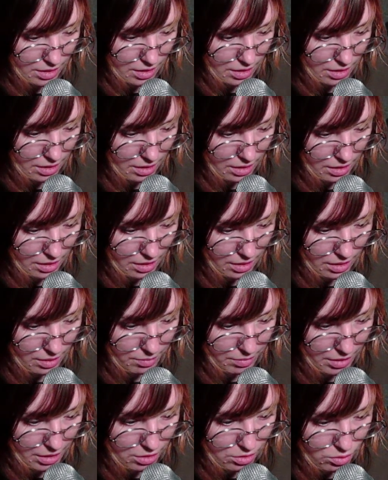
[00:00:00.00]

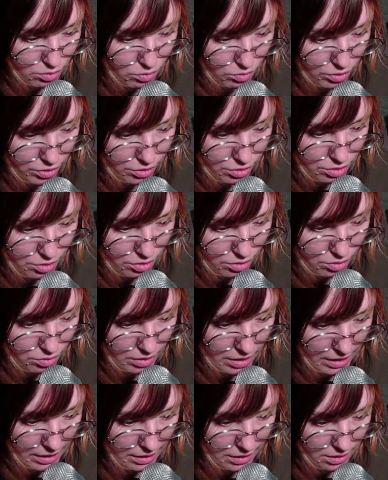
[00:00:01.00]
But I don't want to do
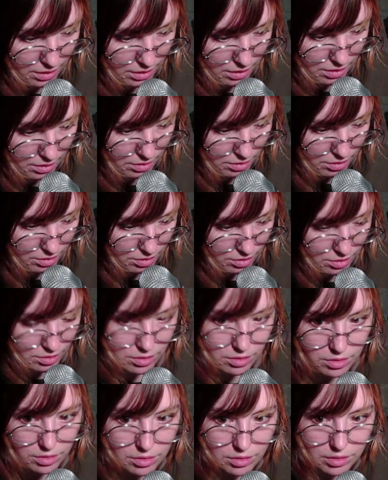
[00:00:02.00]
that.
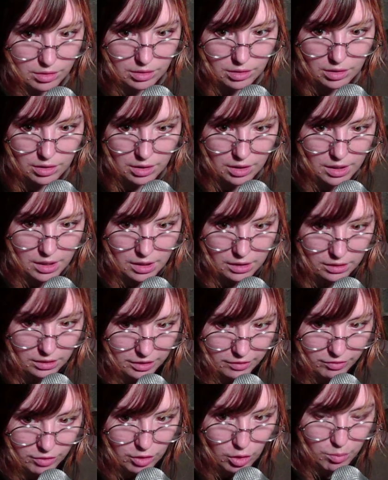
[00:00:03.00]
Just
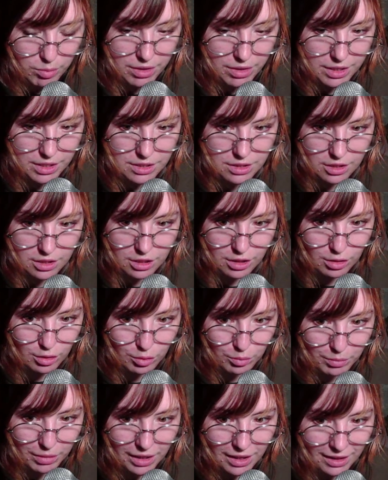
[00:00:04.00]
leave no Bethesda
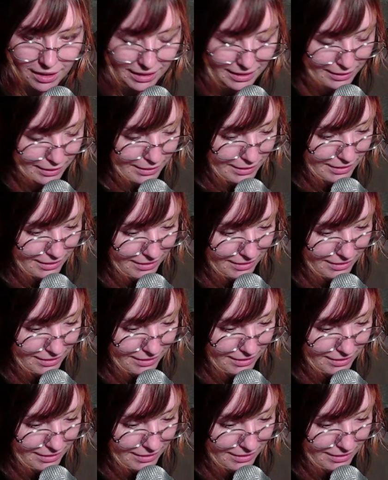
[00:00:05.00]
suit behind.